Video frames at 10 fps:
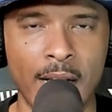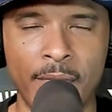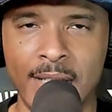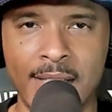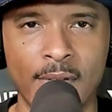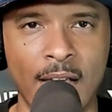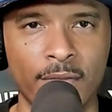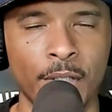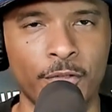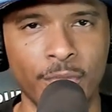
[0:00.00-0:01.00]
I think they still have
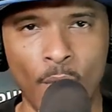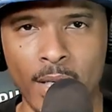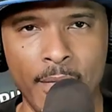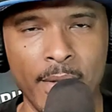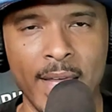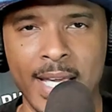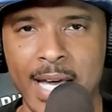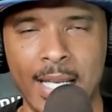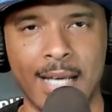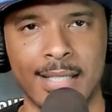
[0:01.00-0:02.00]
Leonard Floyd. And then they
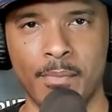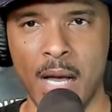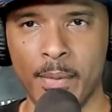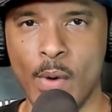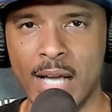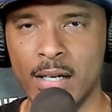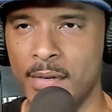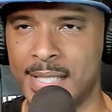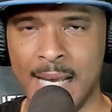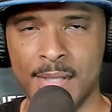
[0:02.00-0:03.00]
got, like I said, Bobby Wagner. The
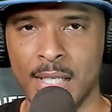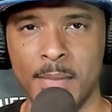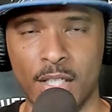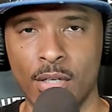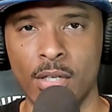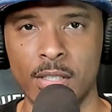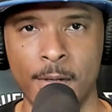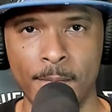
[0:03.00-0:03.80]
team is going to be good.